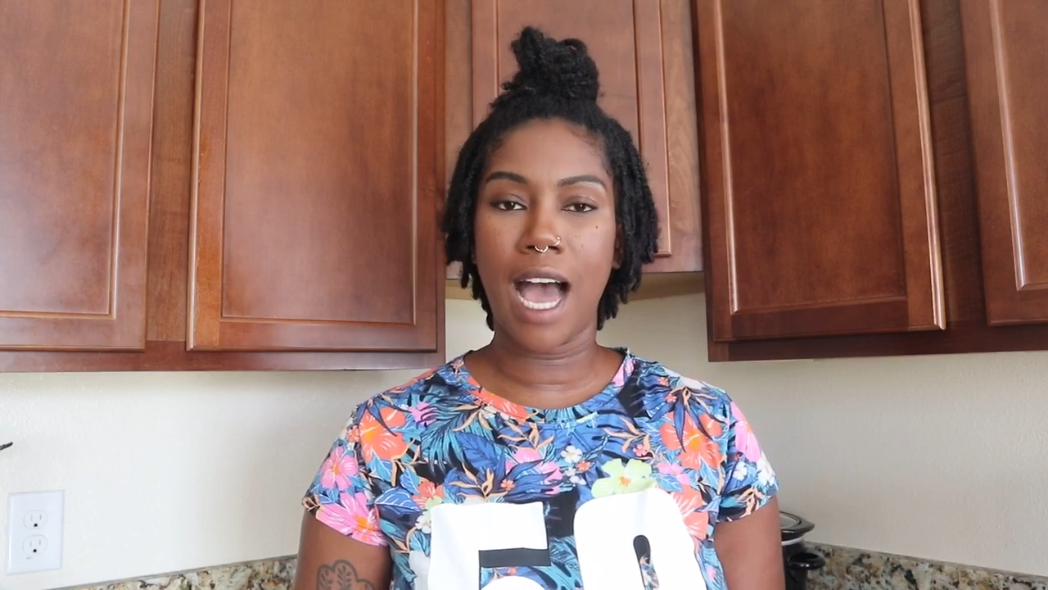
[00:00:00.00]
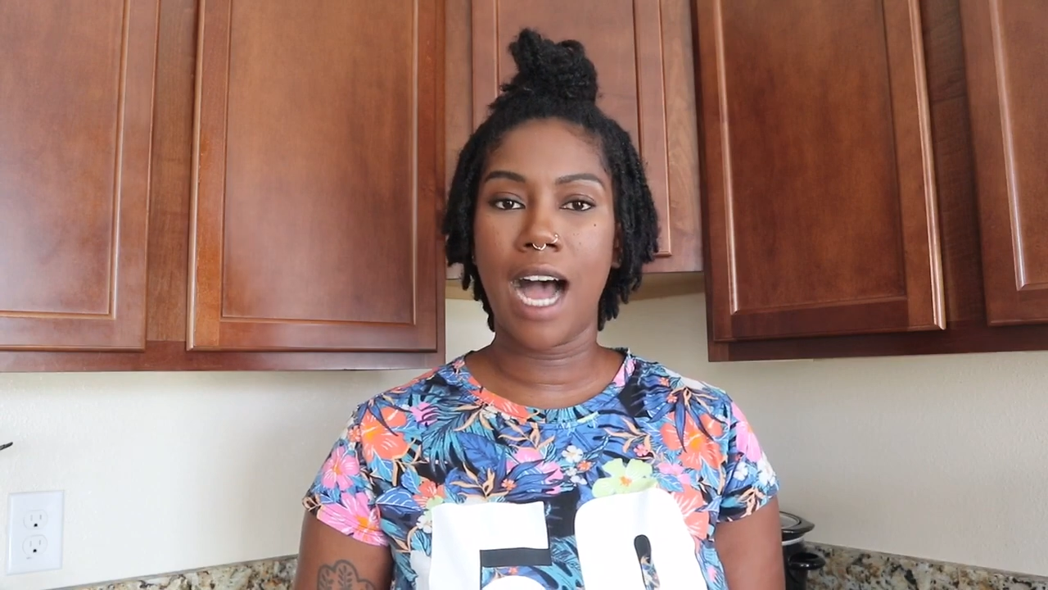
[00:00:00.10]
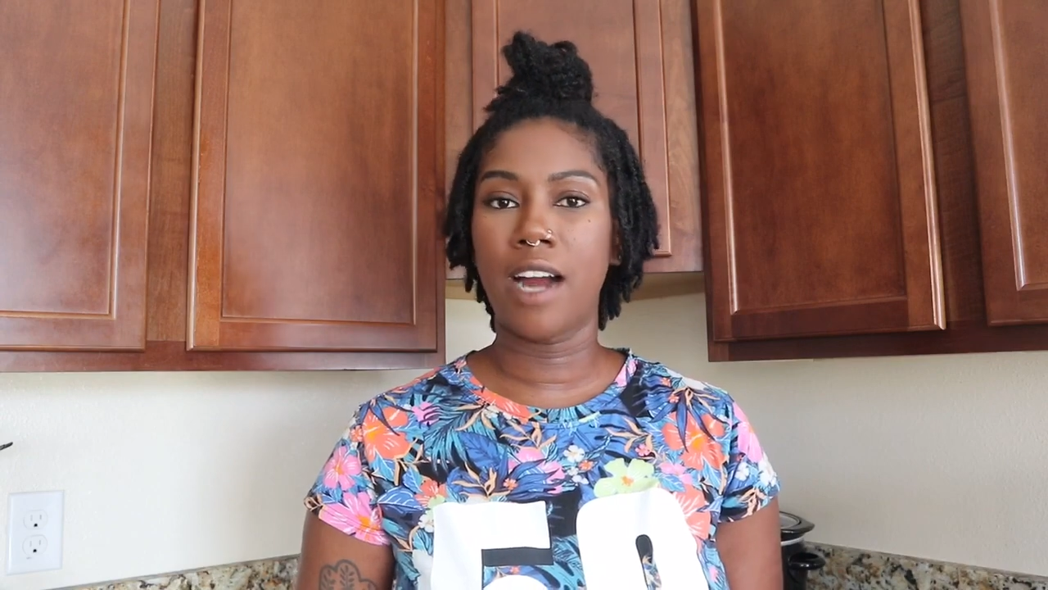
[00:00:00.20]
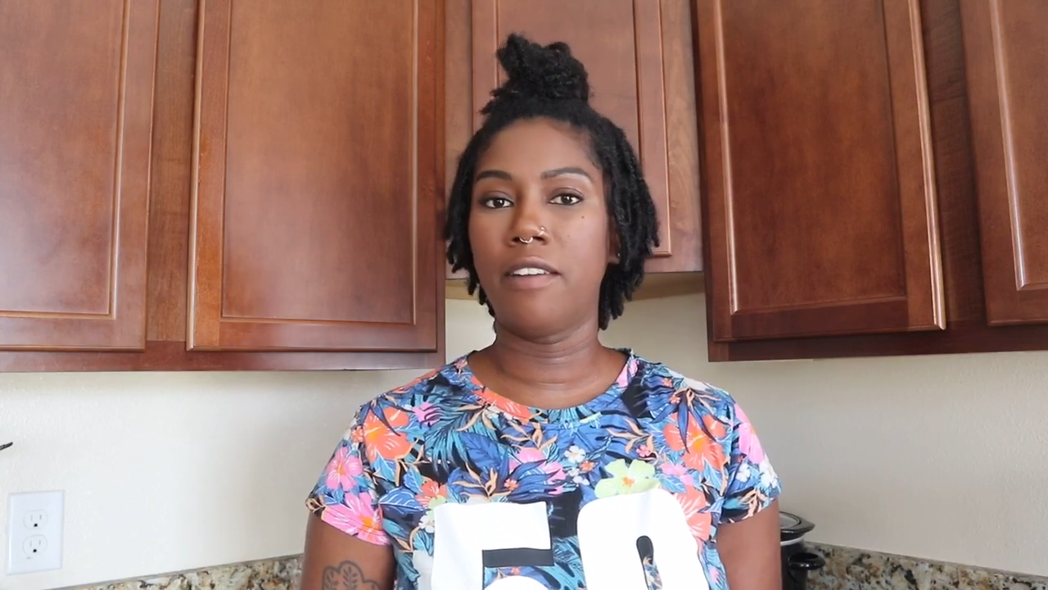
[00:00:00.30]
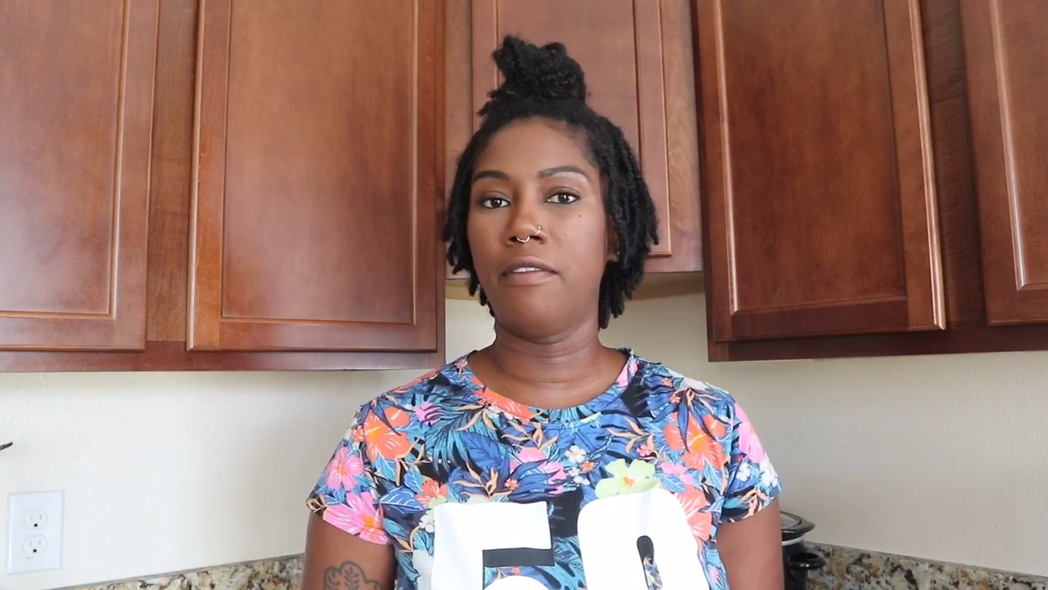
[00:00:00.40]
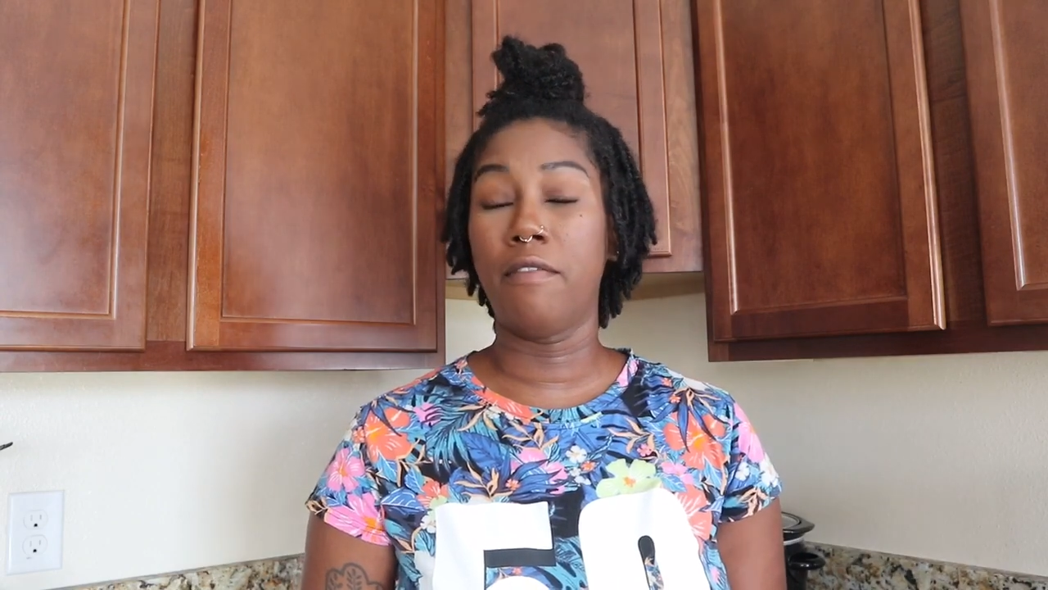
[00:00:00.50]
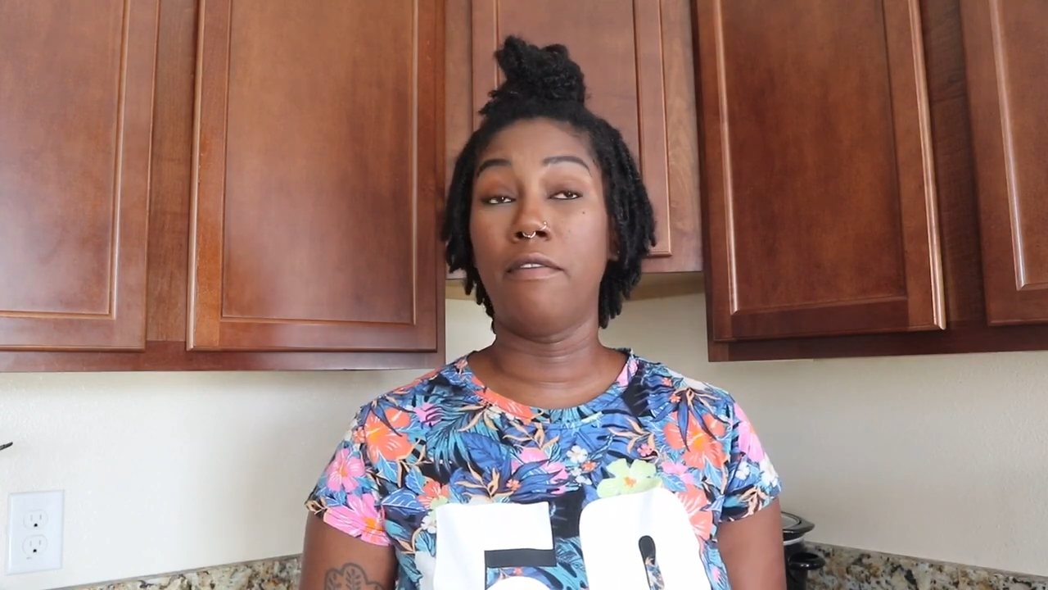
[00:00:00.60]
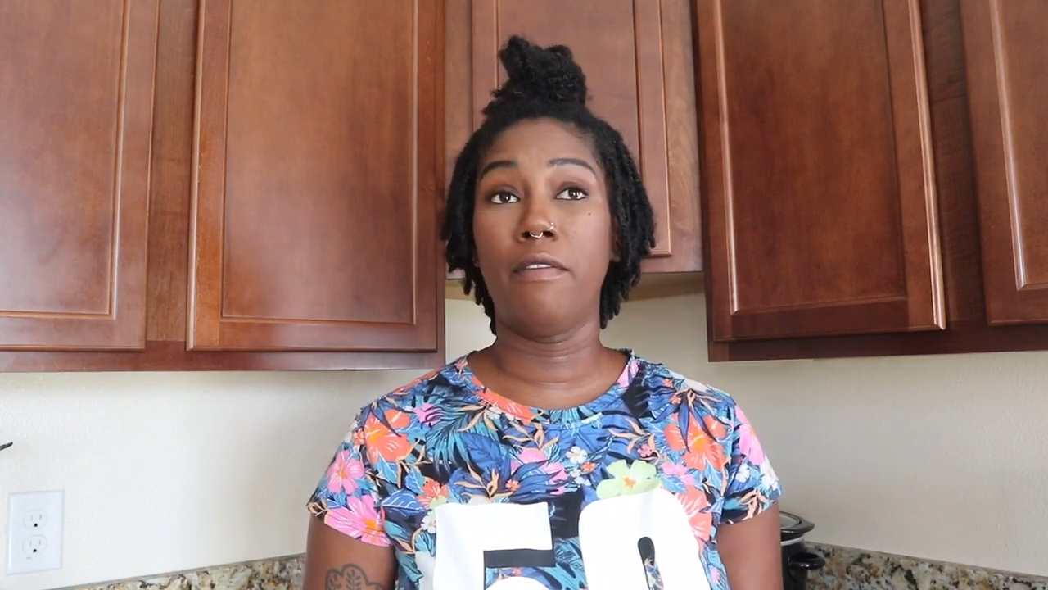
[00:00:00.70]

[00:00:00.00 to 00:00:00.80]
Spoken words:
iron